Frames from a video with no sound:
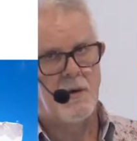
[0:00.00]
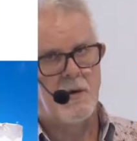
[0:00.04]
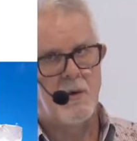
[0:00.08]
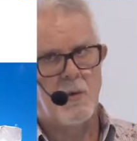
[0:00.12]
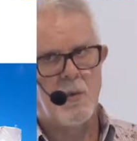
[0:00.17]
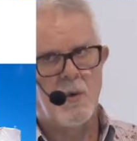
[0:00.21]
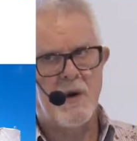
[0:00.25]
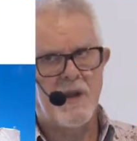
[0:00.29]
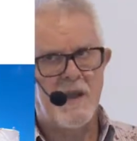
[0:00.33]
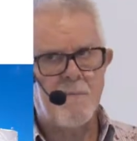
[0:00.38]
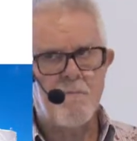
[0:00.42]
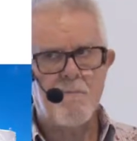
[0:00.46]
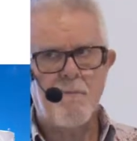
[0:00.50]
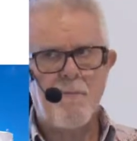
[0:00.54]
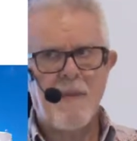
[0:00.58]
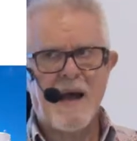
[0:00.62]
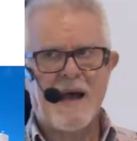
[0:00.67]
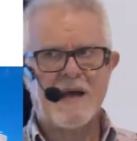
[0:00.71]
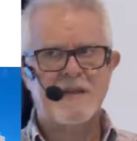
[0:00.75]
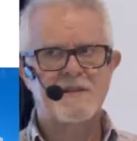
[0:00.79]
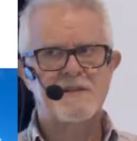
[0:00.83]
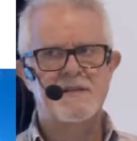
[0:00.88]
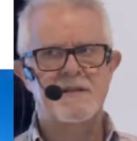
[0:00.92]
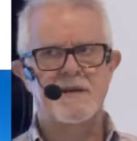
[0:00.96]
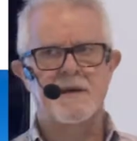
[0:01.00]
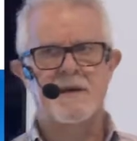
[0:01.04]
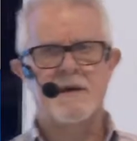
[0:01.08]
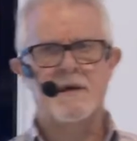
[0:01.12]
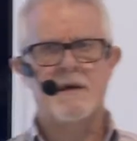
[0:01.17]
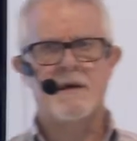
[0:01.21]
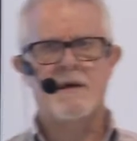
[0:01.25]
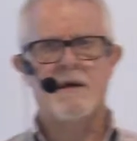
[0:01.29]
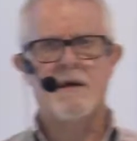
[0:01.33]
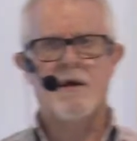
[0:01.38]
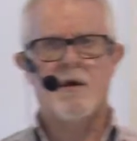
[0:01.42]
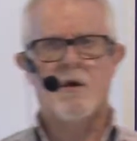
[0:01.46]
will it
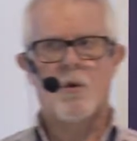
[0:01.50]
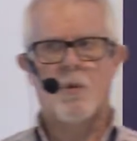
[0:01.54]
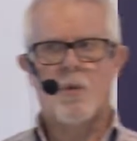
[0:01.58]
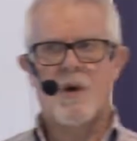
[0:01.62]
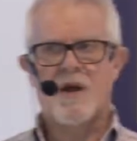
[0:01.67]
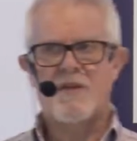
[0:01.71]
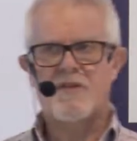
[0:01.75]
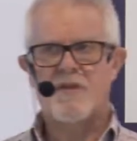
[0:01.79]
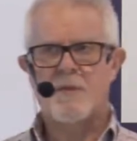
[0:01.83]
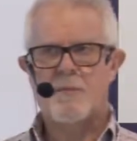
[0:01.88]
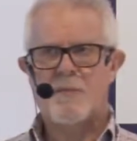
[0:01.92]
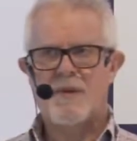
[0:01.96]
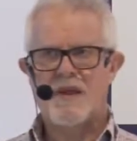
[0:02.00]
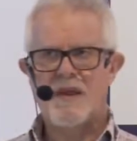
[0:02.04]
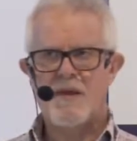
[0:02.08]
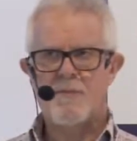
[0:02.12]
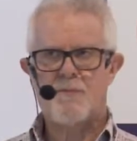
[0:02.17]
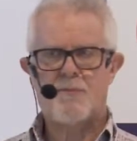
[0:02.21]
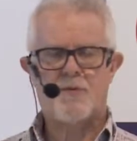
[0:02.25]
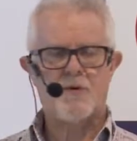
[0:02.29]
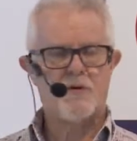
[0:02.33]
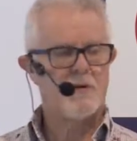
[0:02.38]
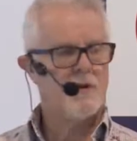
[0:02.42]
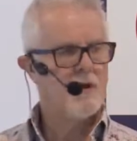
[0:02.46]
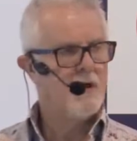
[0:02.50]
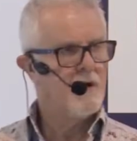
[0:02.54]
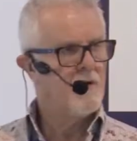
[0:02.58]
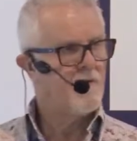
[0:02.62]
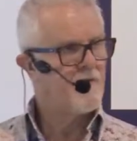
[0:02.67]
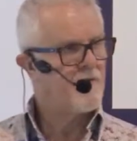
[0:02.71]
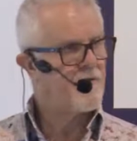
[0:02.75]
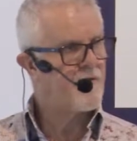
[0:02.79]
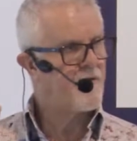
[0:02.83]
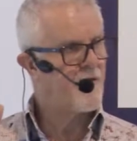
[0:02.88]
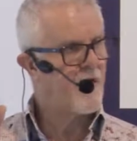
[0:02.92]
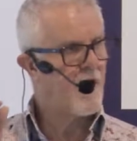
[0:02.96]
matter whether people
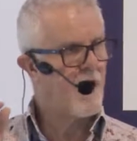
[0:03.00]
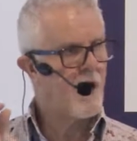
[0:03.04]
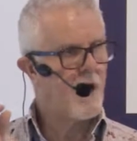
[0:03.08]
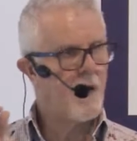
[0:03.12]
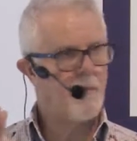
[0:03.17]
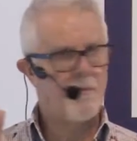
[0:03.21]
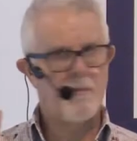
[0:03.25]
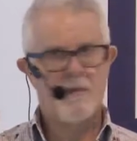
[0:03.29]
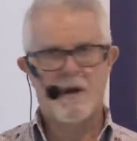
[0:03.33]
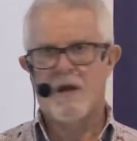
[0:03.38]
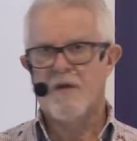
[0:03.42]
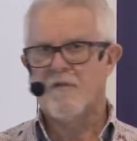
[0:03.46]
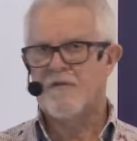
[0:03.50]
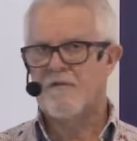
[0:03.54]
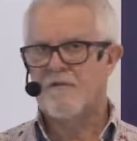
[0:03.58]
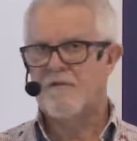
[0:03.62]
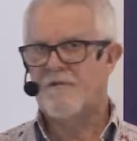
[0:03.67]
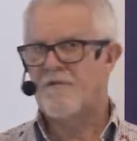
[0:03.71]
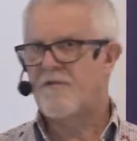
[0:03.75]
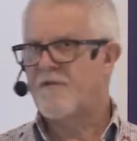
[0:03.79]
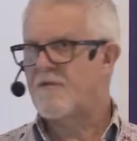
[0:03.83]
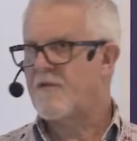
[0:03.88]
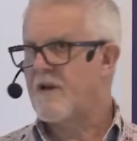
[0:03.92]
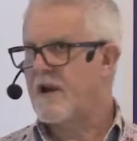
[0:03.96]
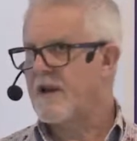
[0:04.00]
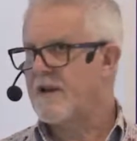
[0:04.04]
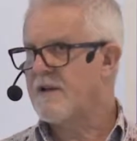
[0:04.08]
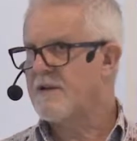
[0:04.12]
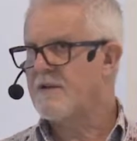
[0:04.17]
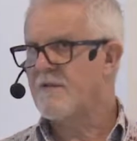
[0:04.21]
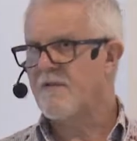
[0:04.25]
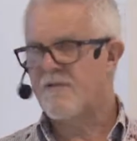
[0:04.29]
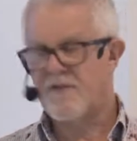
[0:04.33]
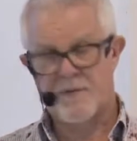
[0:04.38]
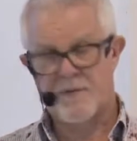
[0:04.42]
from France,